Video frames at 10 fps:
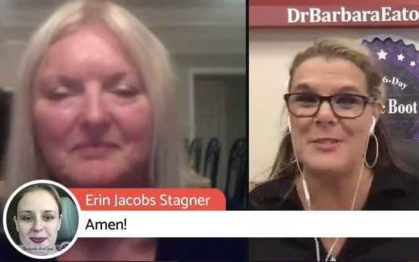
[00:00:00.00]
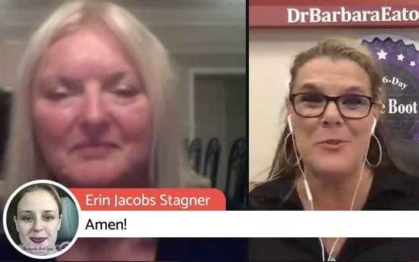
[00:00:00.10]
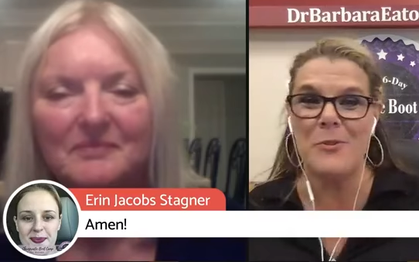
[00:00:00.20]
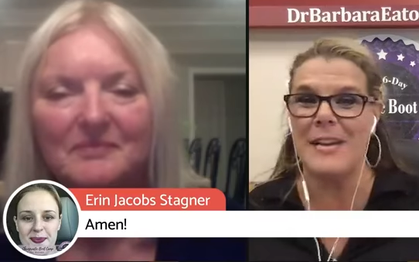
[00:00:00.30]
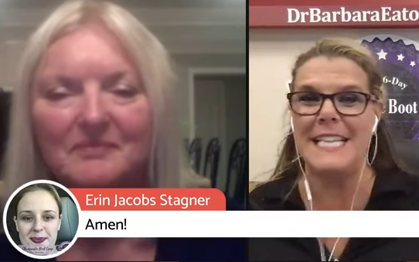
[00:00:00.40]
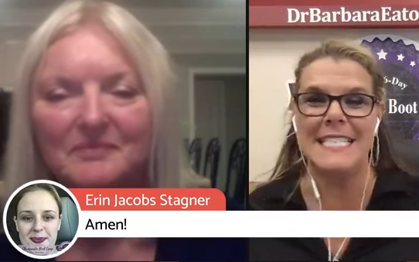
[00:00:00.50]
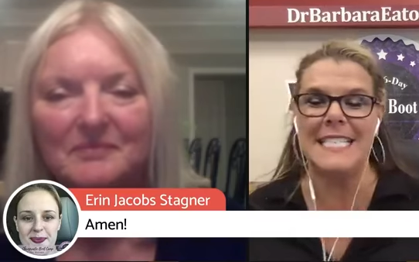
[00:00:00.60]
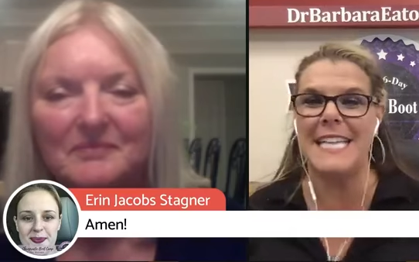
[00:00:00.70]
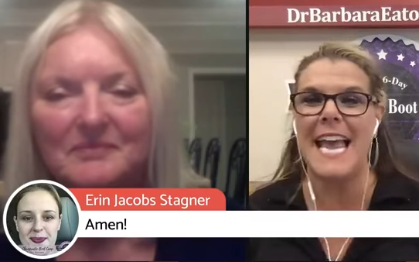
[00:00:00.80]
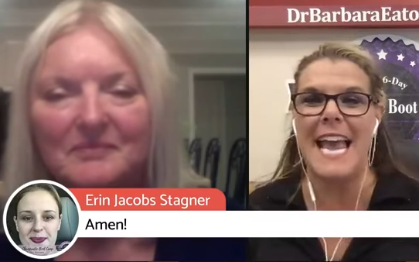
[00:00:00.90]
Speaker 1: story
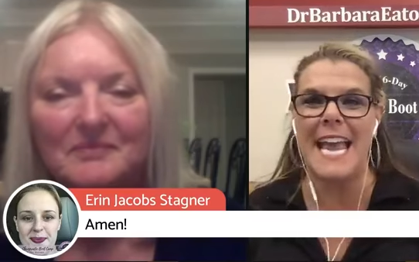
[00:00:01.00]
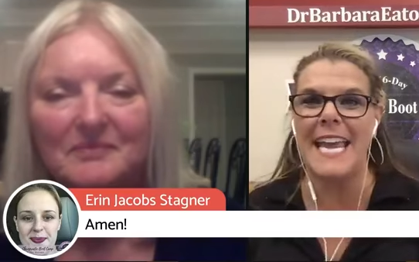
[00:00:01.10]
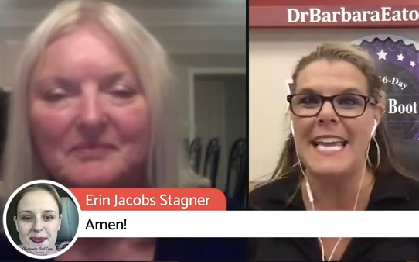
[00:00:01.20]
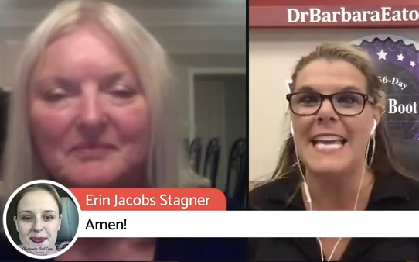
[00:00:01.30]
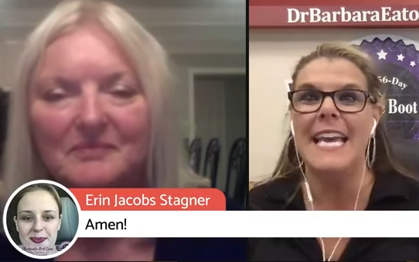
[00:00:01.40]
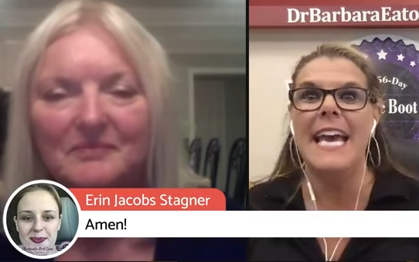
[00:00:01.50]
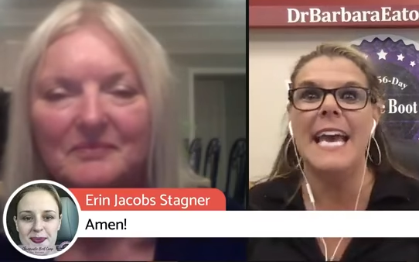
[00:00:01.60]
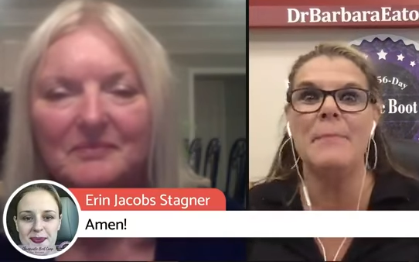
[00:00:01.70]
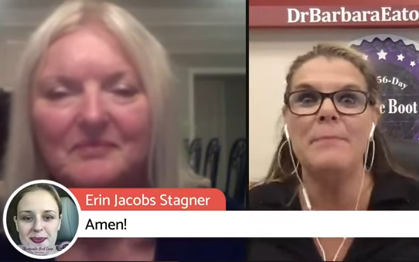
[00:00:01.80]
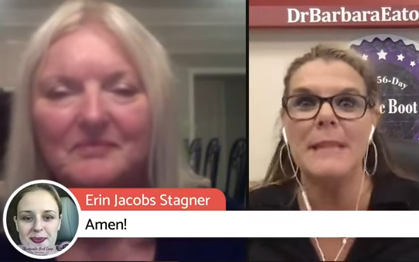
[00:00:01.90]
today.
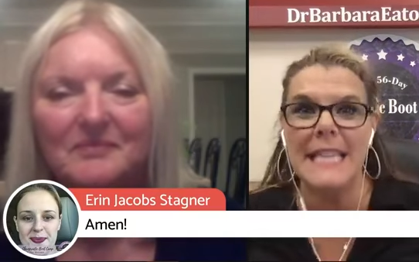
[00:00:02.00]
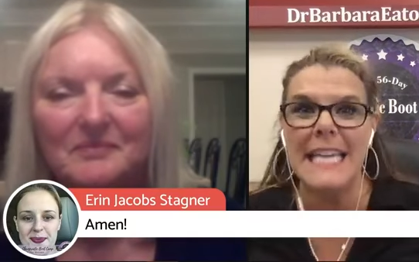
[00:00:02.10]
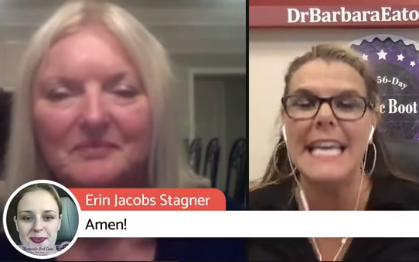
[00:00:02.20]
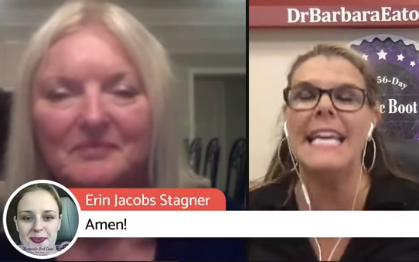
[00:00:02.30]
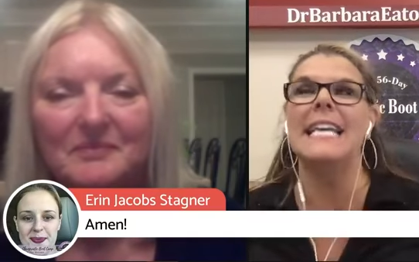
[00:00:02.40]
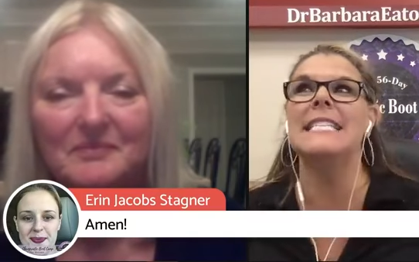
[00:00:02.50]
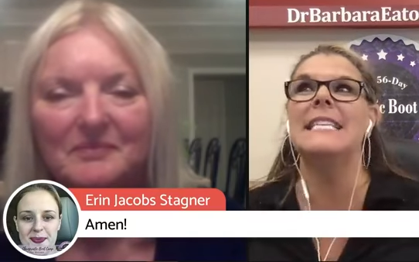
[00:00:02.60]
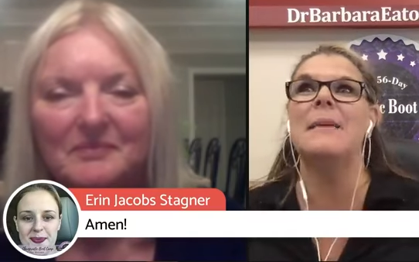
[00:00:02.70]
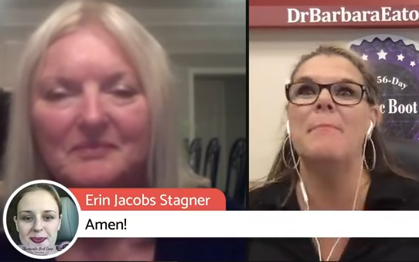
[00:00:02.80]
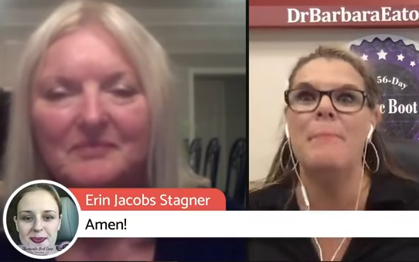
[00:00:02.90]
And please
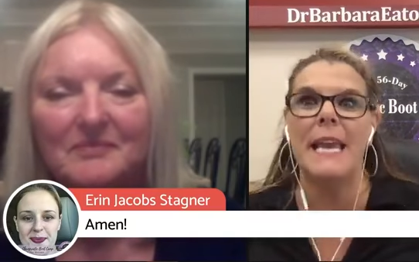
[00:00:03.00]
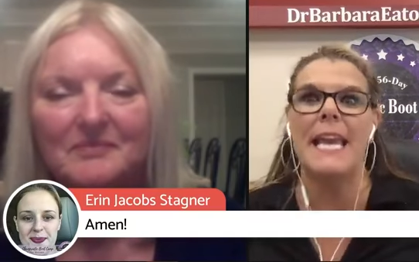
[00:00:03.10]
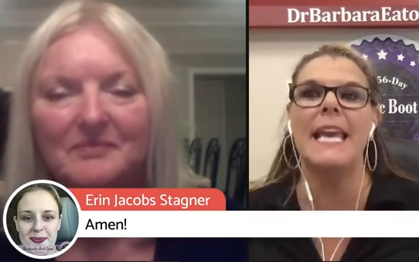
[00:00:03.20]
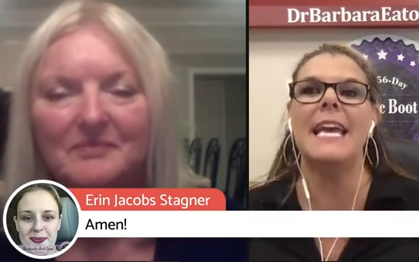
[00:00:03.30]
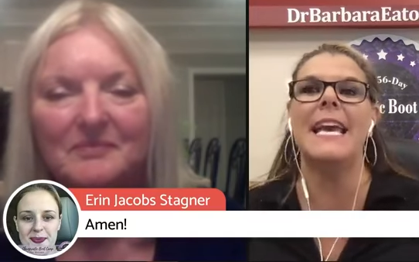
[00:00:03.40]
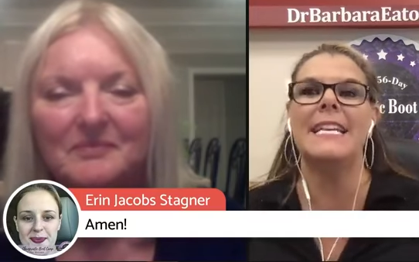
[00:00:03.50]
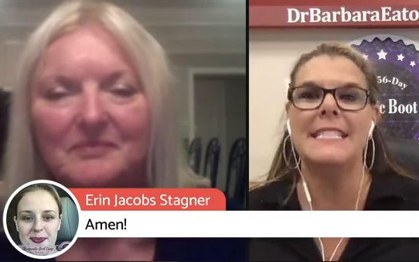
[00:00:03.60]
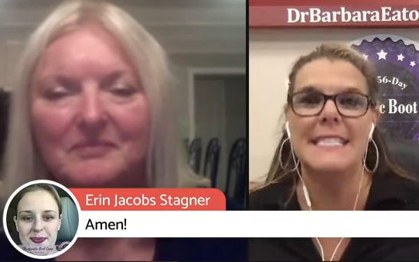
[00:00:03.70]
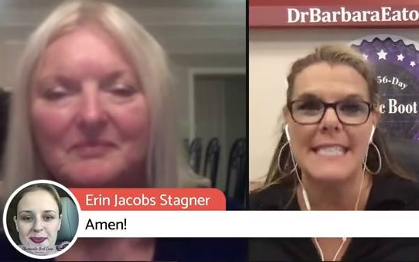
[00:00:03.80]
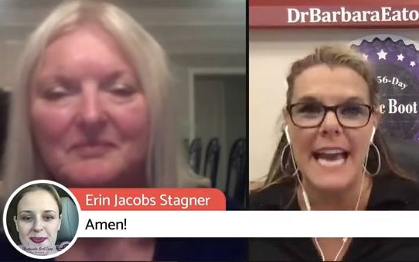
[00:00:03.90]
be
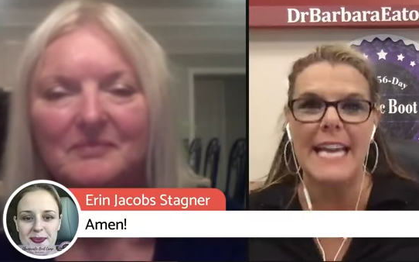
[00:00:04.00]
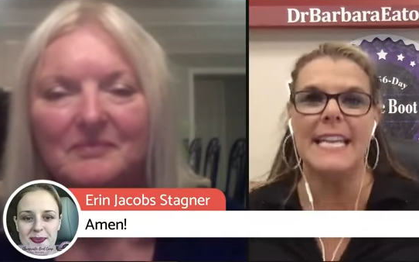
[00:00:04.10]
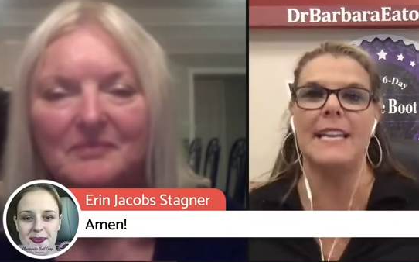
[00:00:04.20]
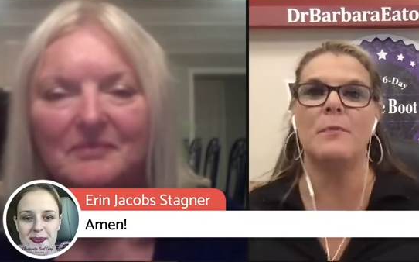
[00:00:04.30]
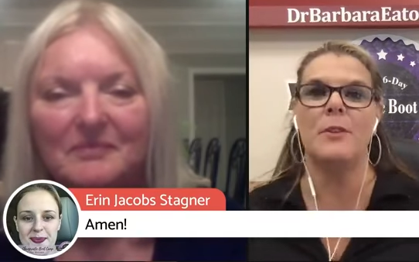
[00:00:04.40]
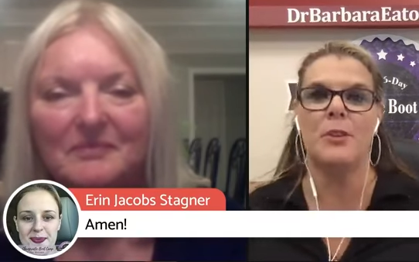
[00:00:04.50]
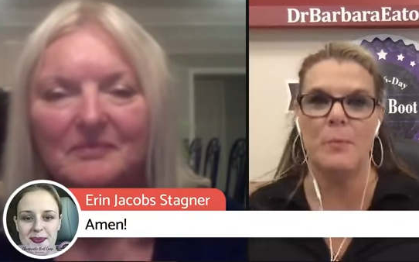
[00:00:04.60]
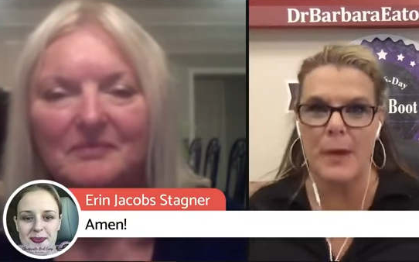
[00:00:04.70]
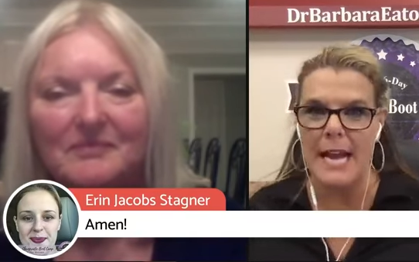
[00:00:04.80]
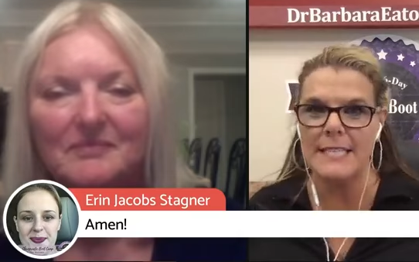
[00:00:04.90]
excited with your
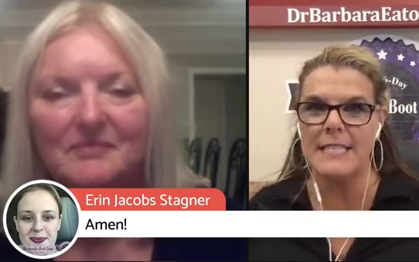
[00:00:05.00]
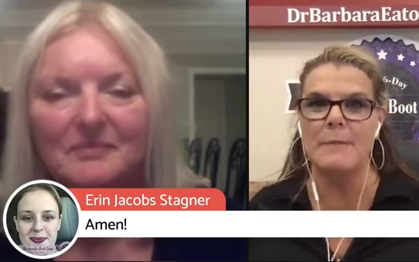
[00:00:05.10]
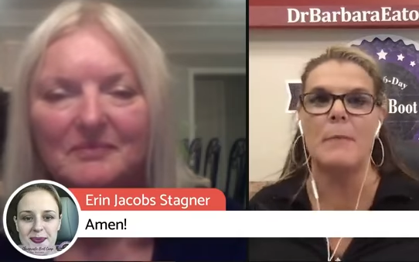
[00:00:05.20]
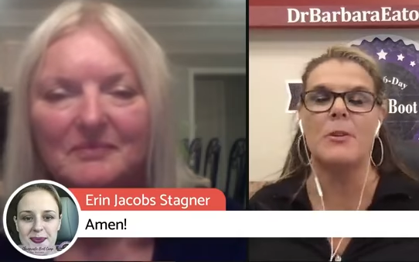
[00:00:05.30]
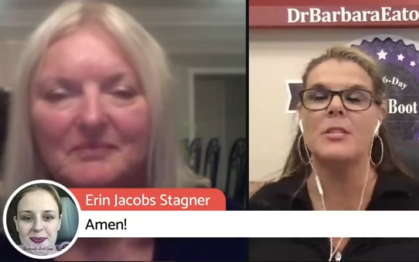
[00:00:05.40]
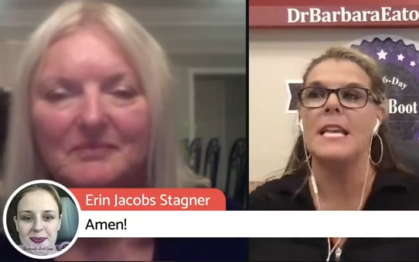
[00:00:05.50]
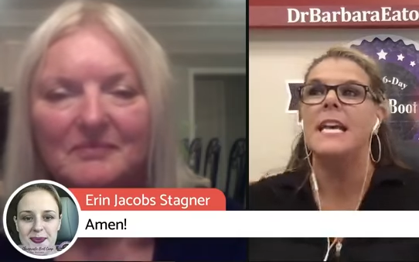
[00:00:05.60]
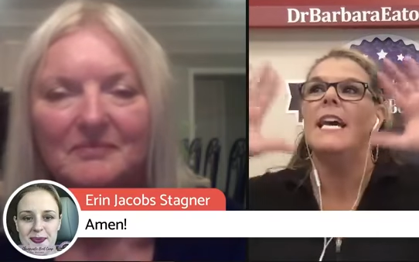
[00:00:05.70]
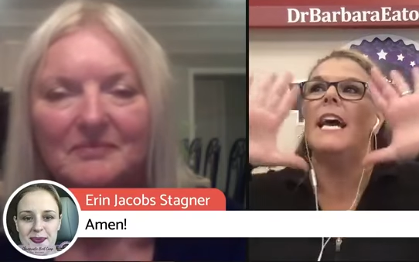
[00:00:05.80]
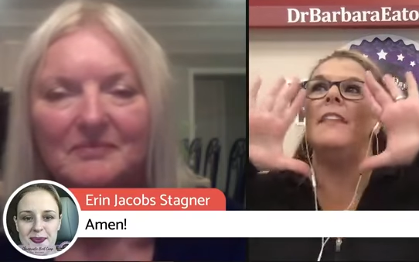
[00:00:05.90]
practice members
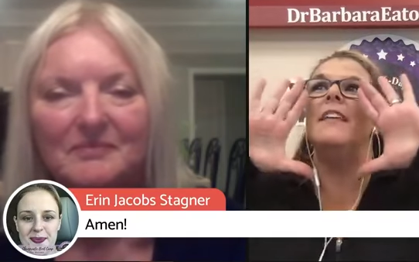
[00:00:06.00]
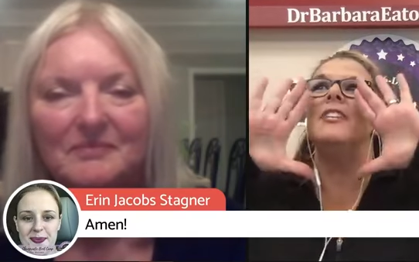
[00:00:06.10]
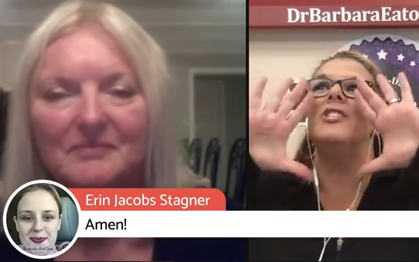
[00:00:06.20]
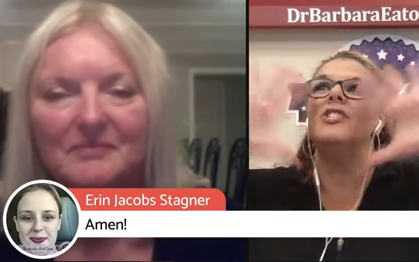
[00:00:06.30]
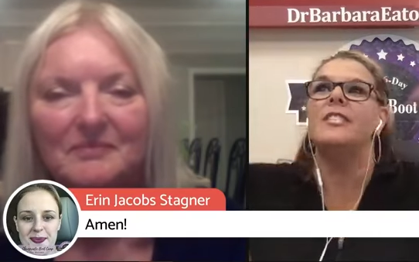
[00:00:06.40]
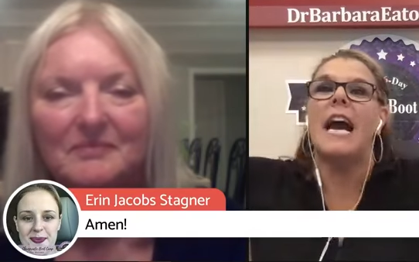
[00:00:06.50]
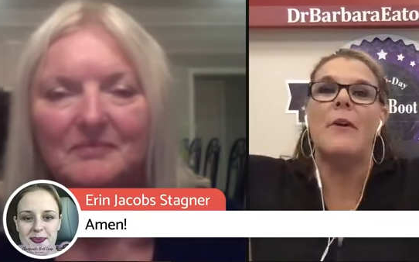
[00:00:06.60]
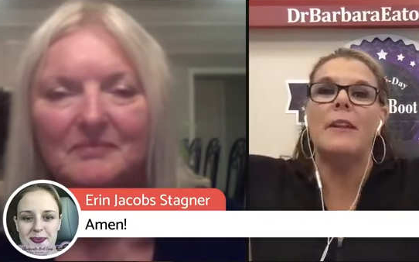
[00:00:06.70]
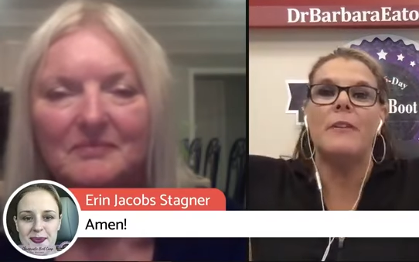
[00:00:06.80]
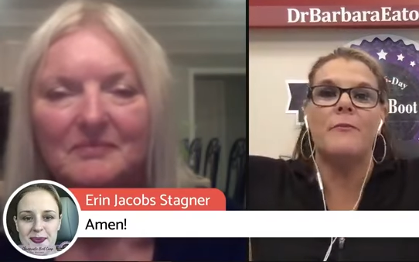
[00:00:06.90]
and then
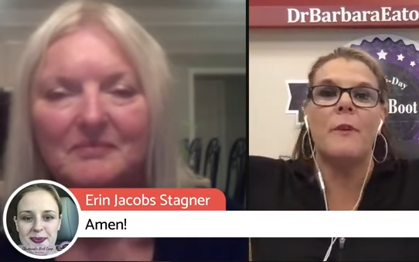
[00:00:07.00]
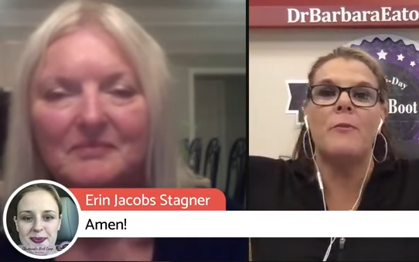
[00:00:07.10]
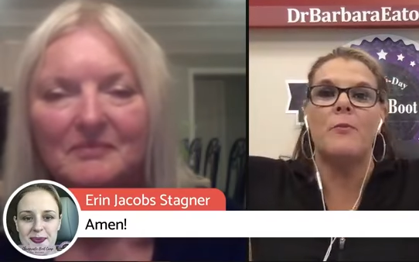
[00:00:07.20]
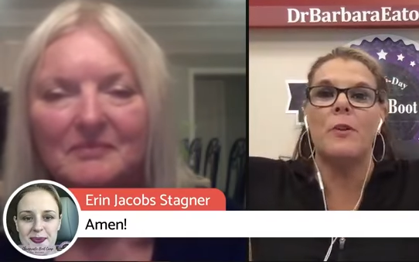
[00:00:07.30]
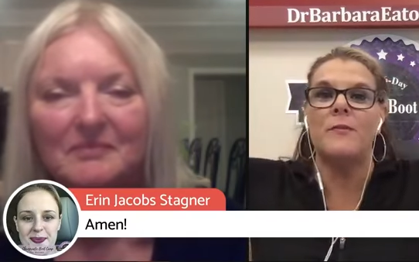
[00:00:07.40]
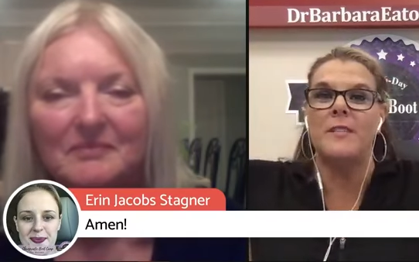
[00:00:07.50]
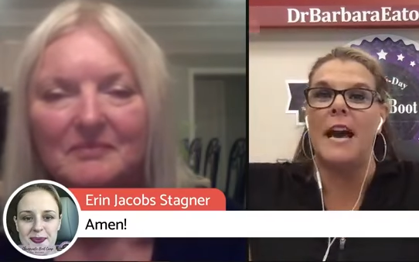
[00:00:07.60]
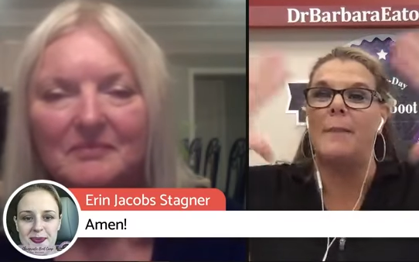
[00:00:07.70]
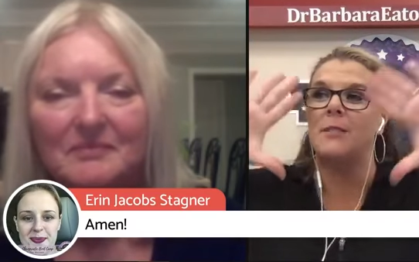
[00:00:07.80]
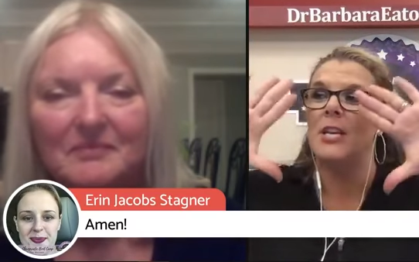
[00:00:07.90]
shout it from the
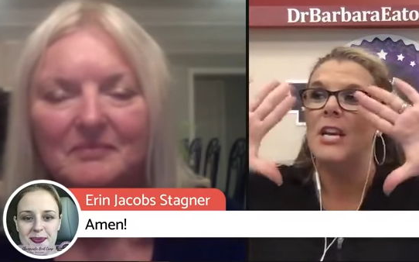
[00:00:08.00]
rooftops